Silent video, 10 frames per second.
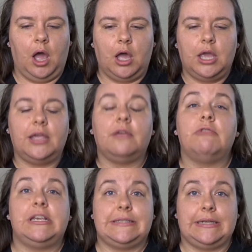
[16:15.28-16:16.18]
I
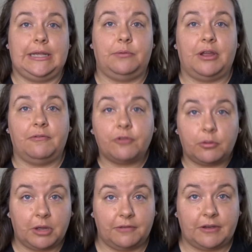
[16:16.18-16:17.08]
recently went through
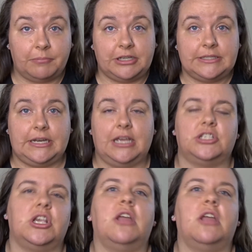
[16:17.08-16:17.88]
my fabric stash